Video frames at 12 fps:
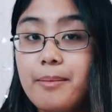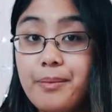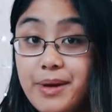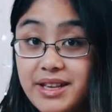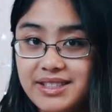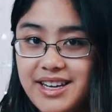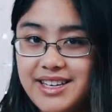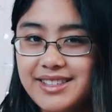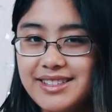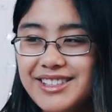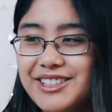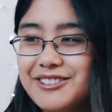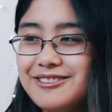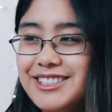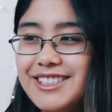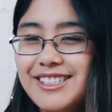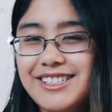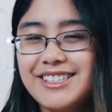business,
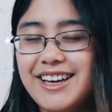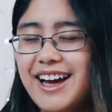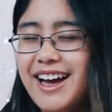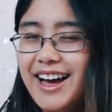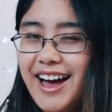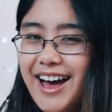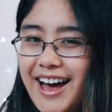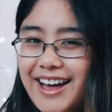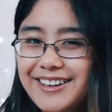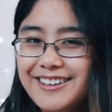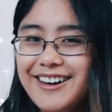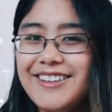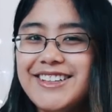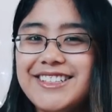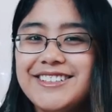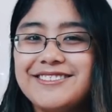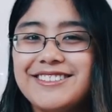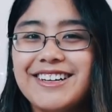which I don't know how that's
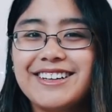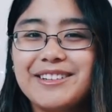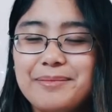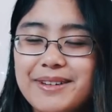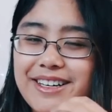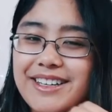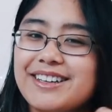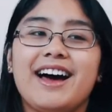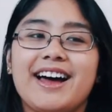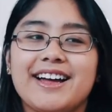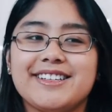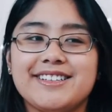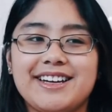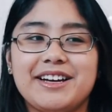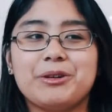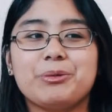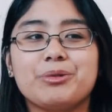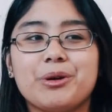gonna work, but I had to
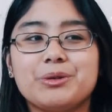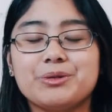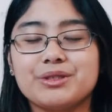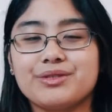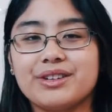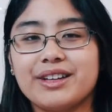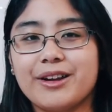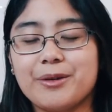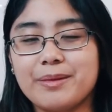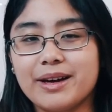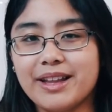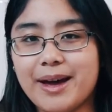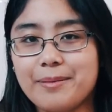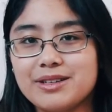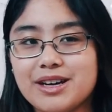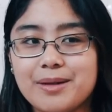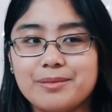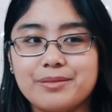download Pro Tools for that on my
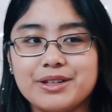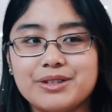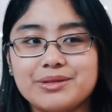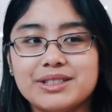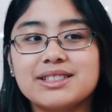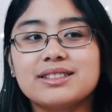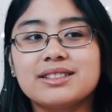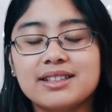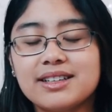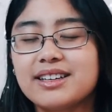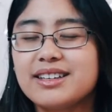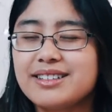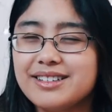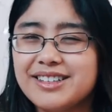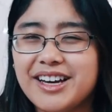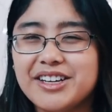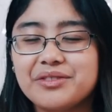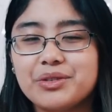laptop, which was
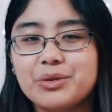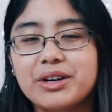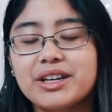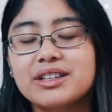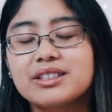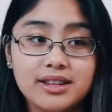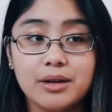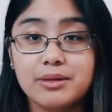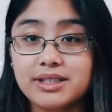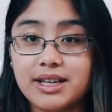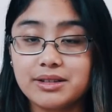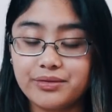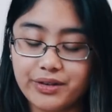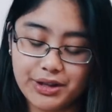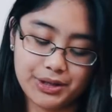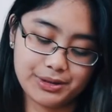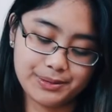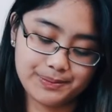kind of annoying. That one sounds fun
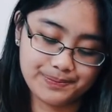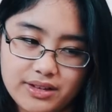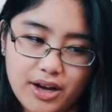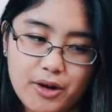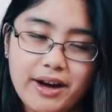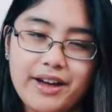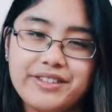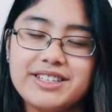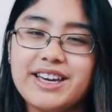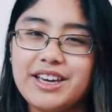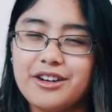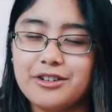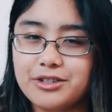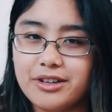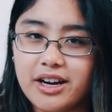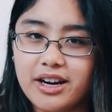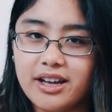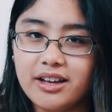though. Oh, I have to take ear
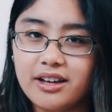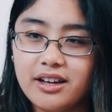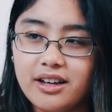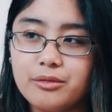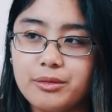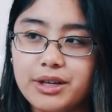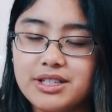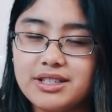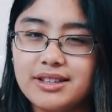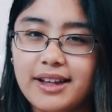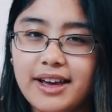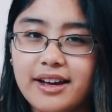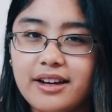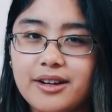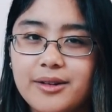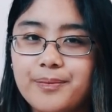training, which is like